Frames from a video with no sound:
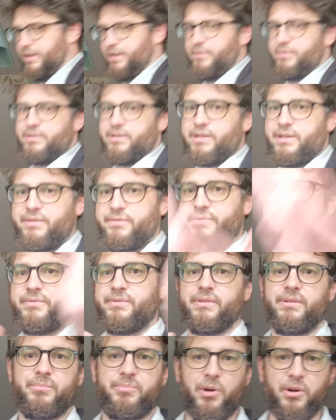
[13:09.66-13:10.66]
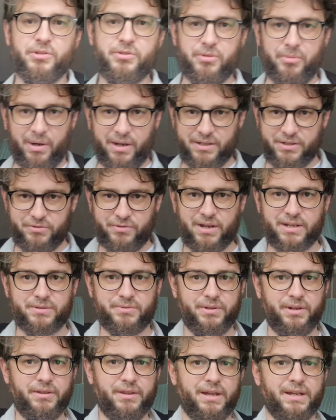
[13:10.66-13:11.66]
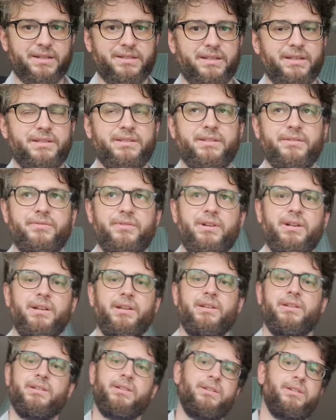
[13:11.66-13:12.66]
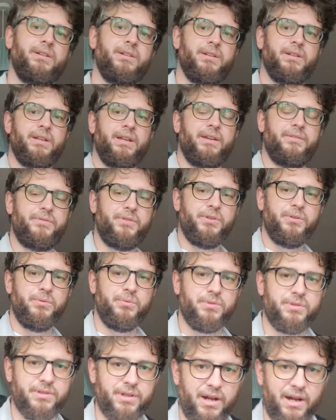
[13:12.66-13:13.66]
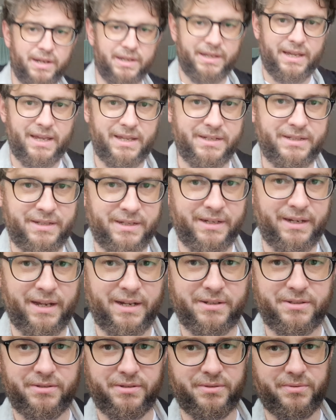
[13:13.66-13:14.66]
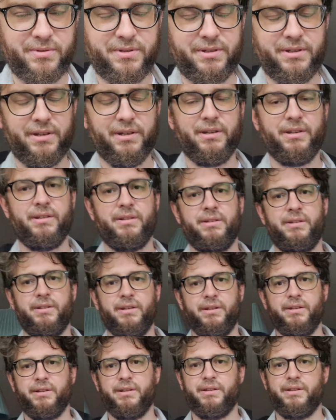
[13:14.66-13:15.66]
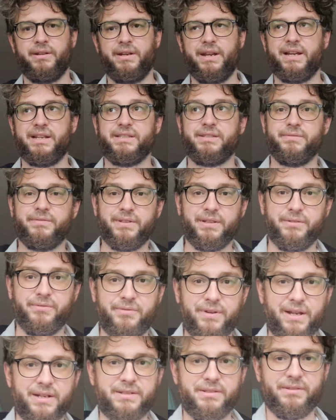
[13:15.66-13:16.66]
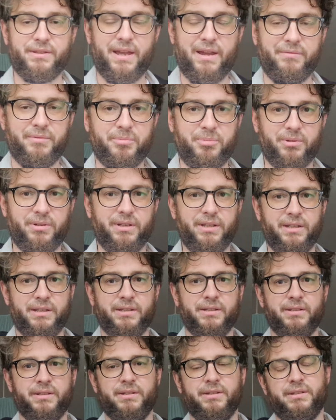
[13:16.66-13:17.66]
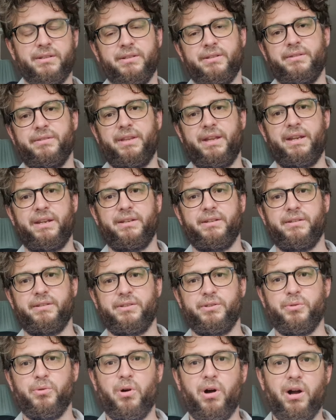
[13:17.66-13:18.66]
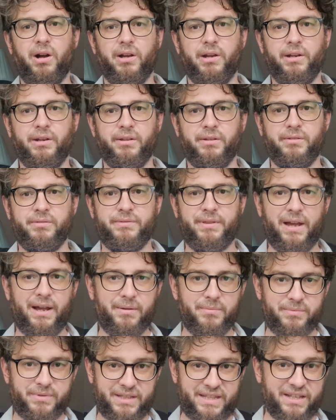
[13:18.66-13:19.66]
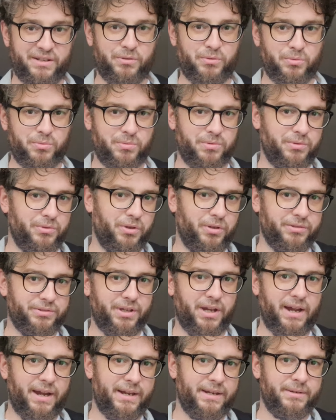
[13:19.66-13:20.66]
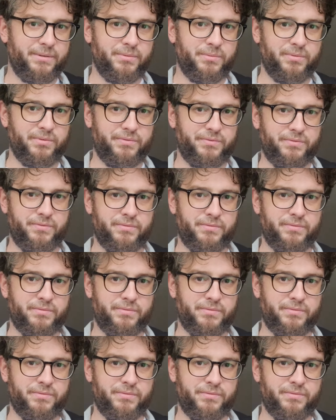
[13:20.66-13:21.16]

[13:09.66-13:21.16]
know, like if post-traumatic stress, we know that exists. If I if you start engaging in actions which are going to negatively affect everybody, then you are going to, that guilt will not die with